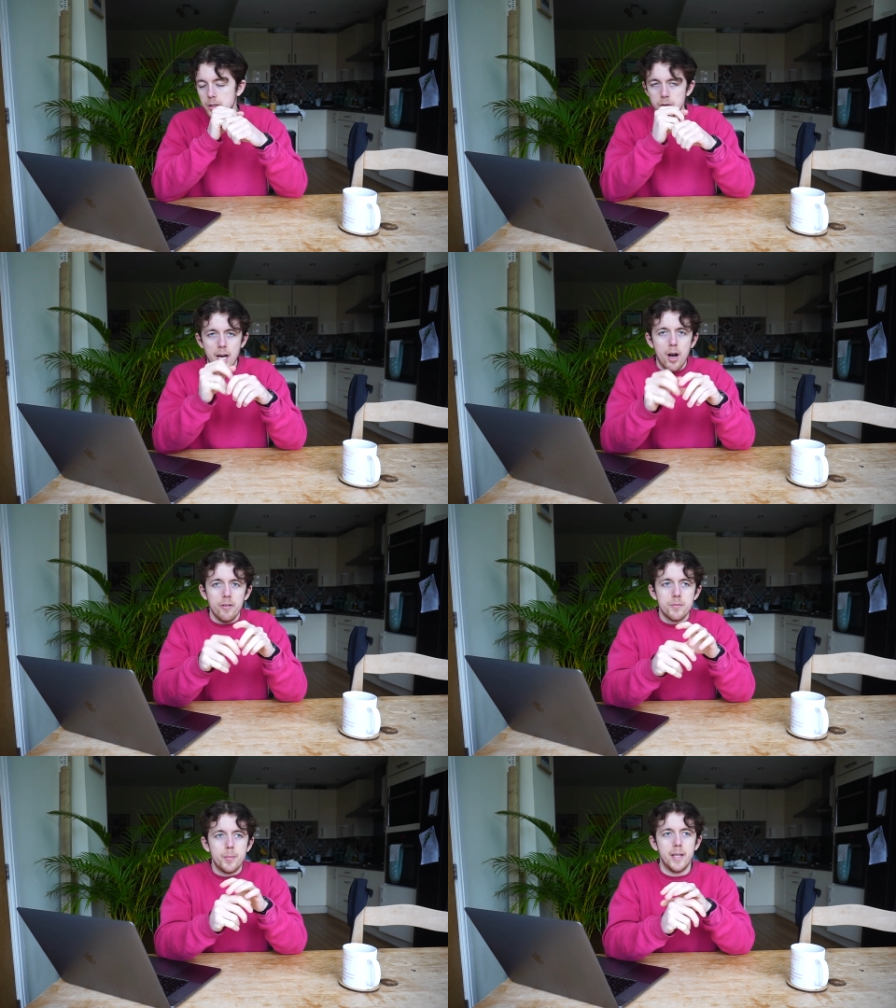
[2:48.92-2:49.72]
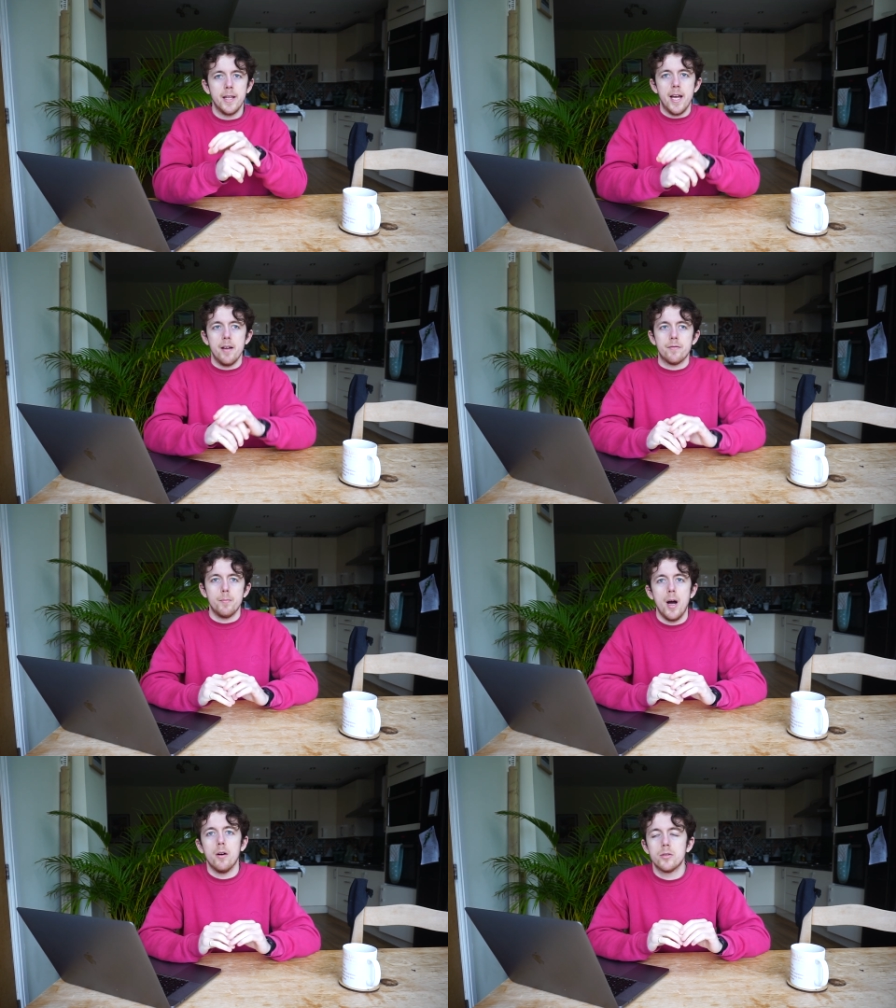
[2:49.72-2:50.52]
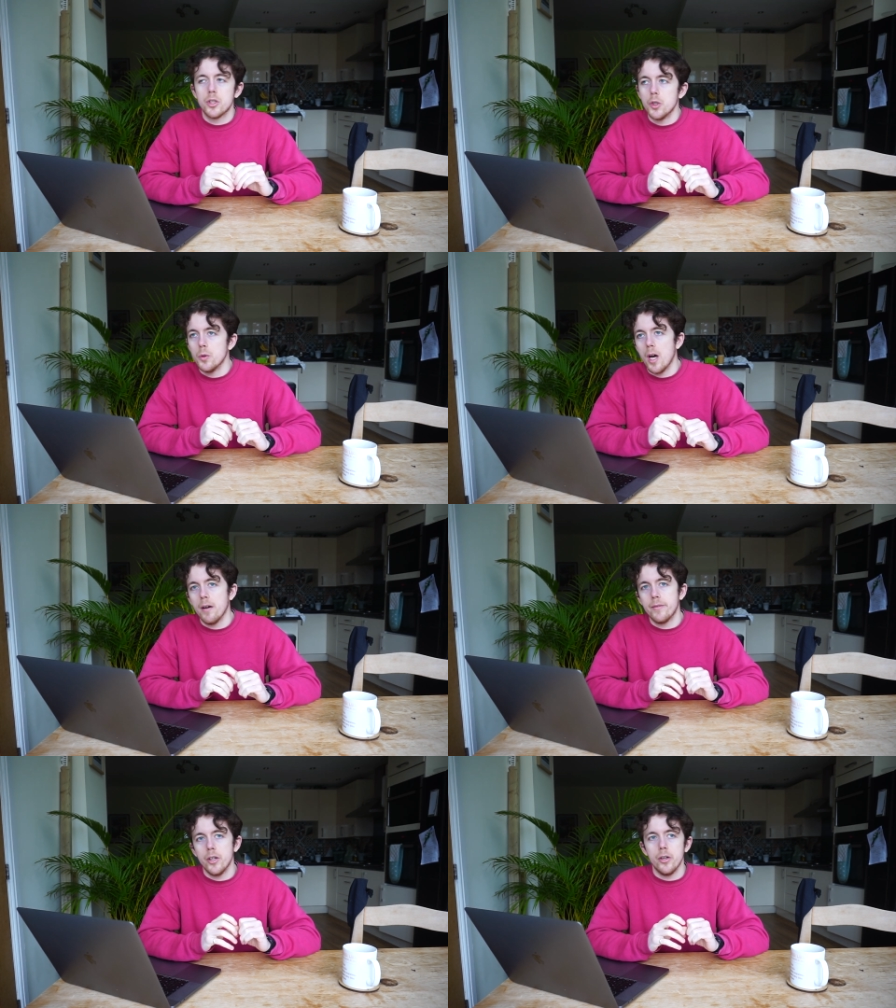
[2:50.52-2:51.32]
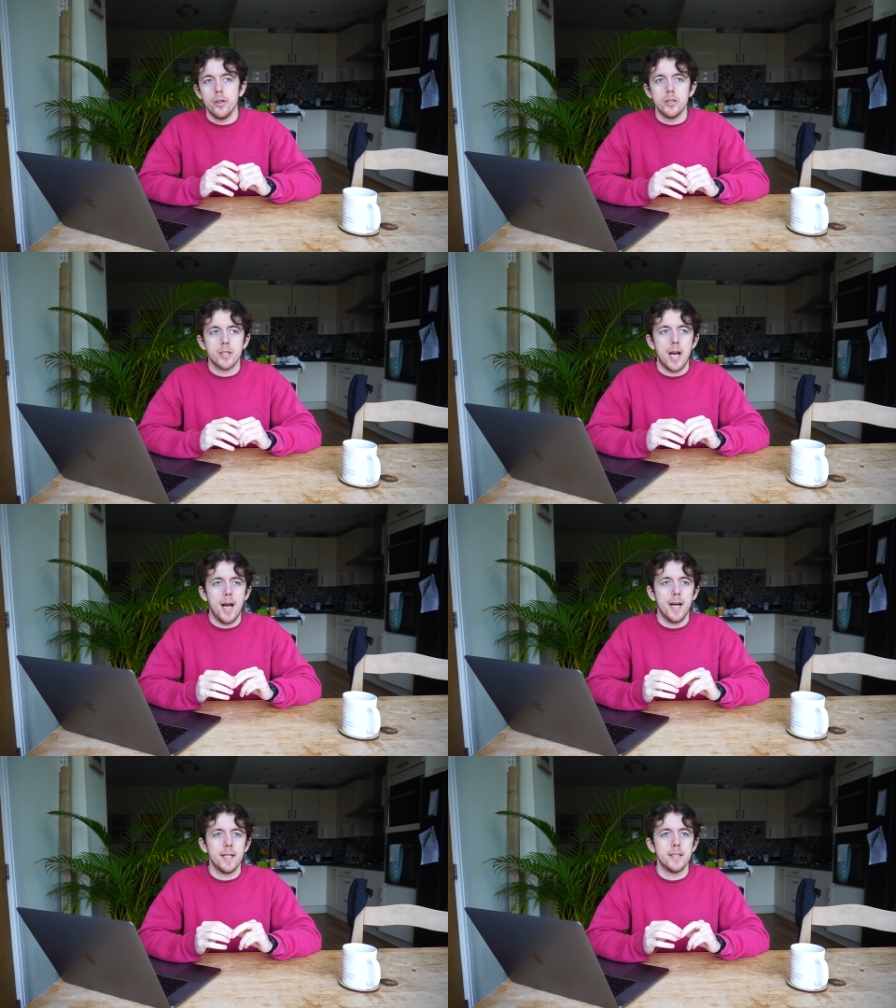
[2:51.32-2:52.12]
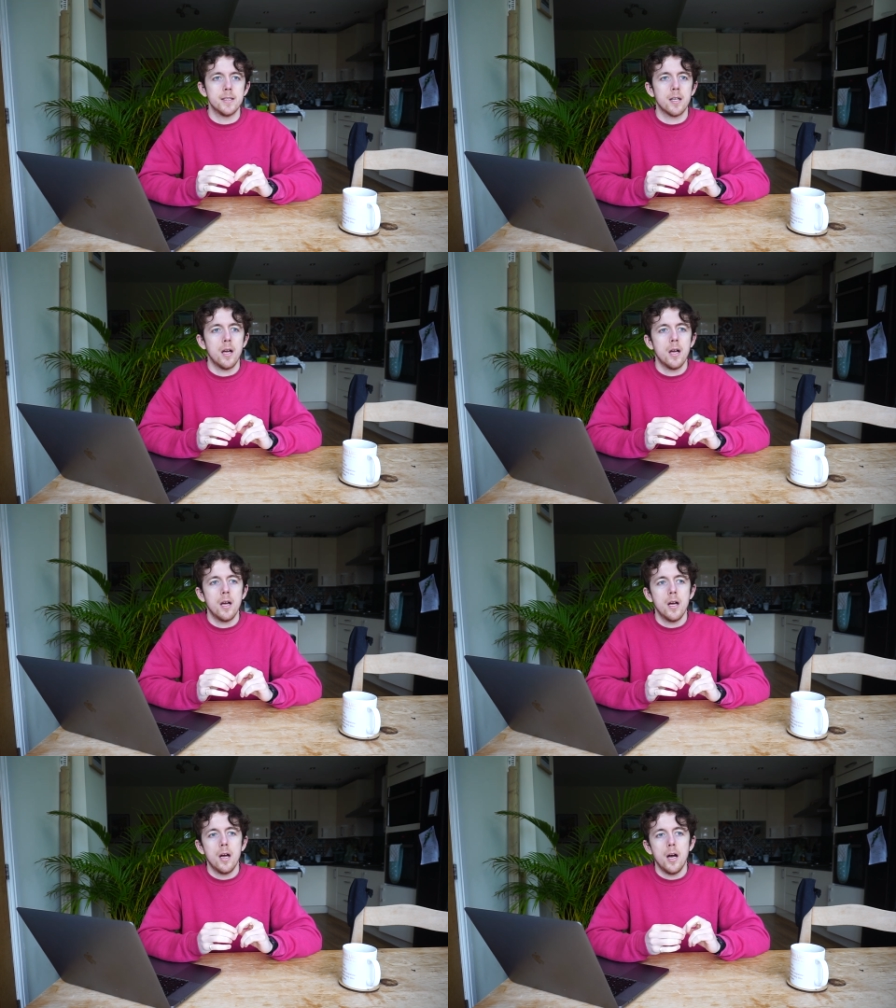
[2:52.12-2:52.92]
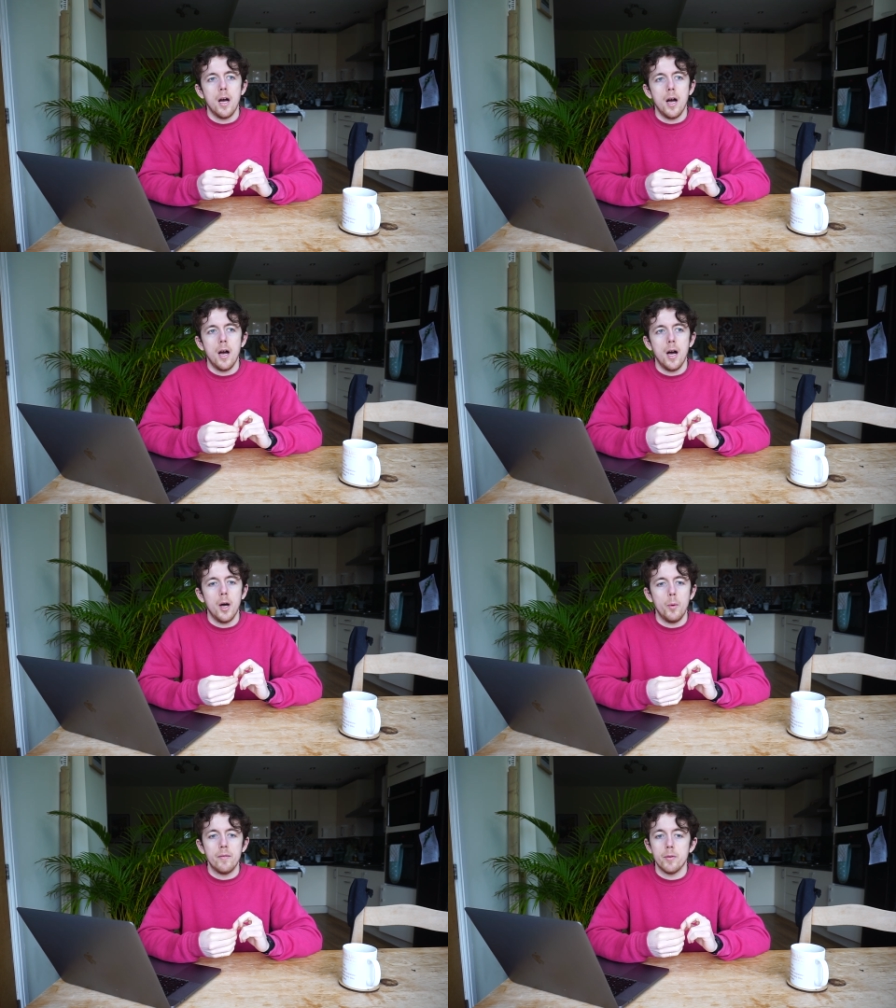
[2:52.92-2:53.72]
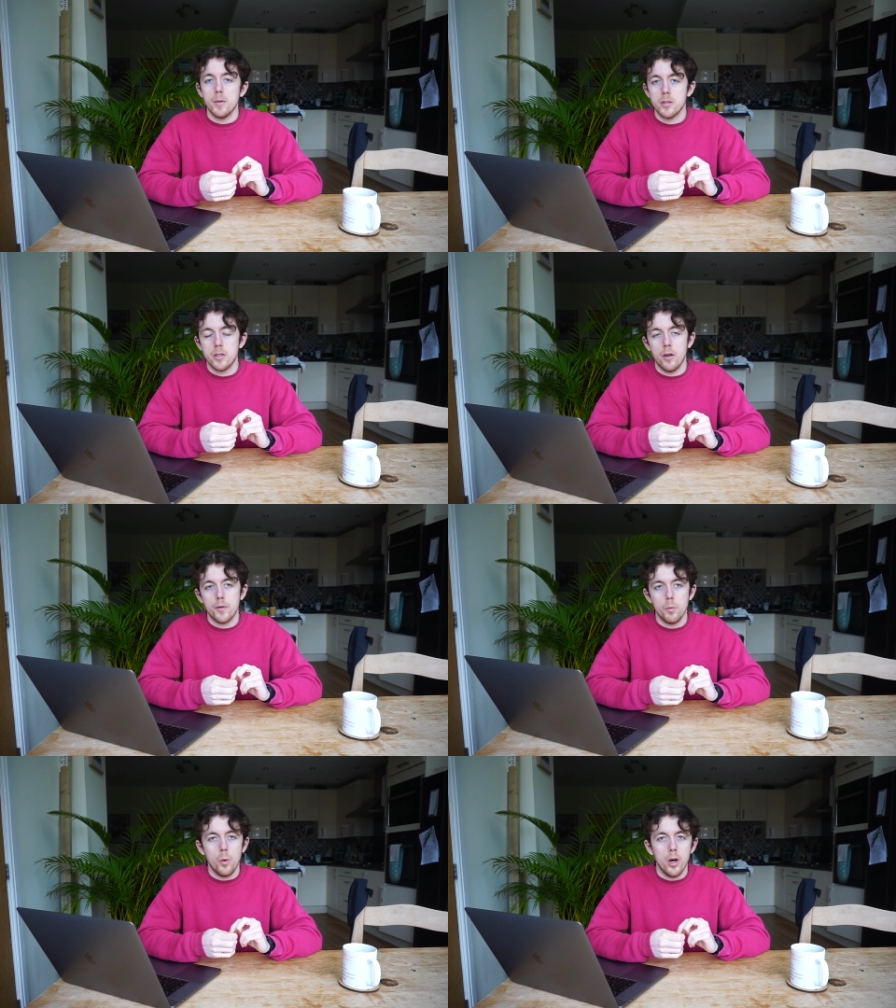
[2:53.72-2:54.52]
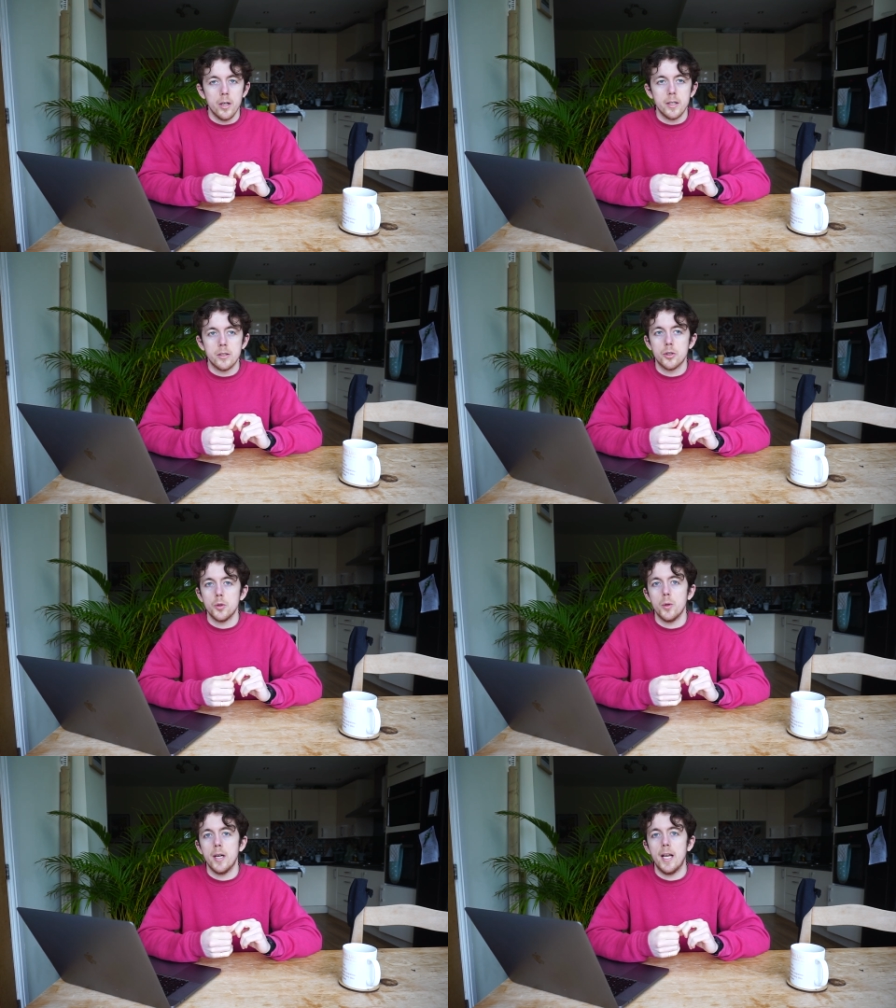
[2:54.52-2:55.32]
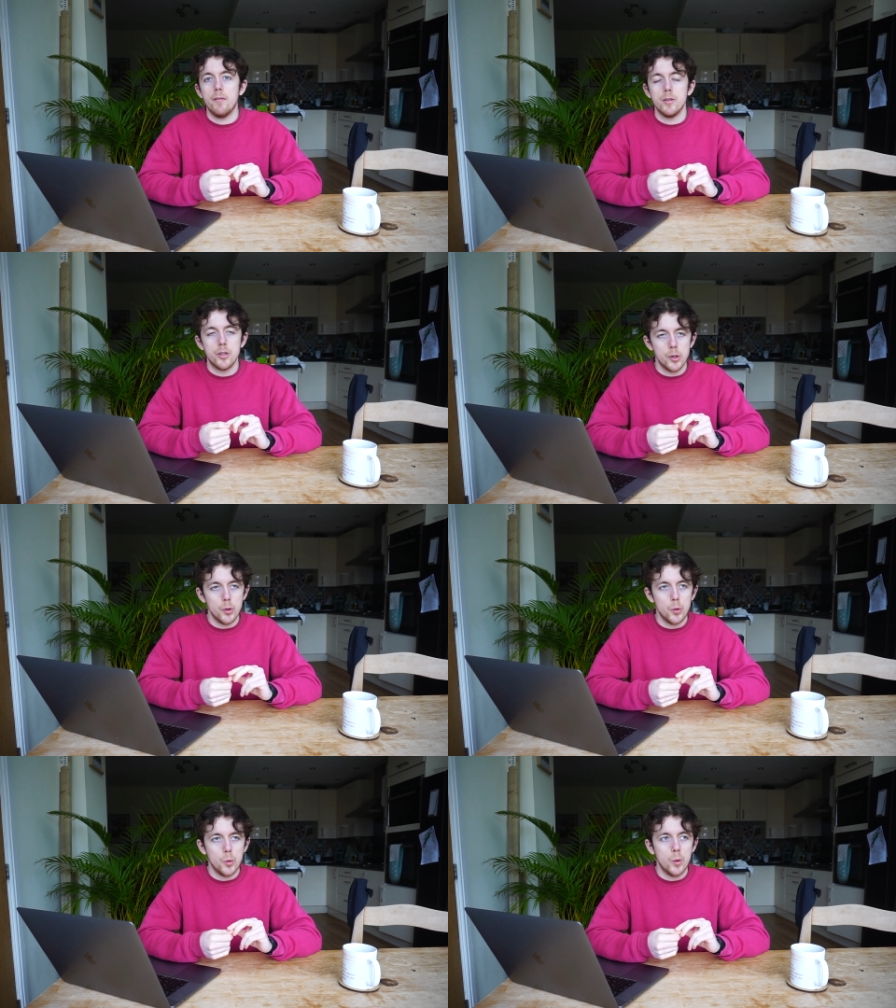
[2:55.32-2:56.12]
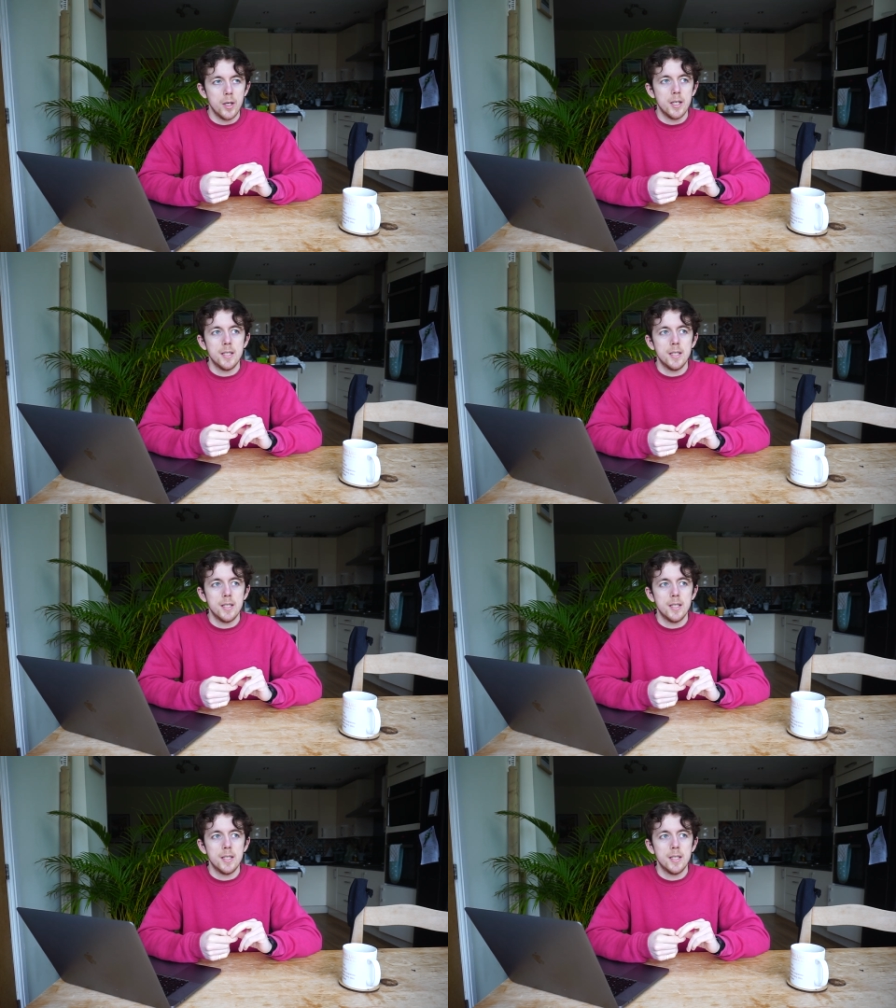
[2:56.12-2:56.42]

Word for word: So now I've been there for about two and a half years and I went from a software one to a level two,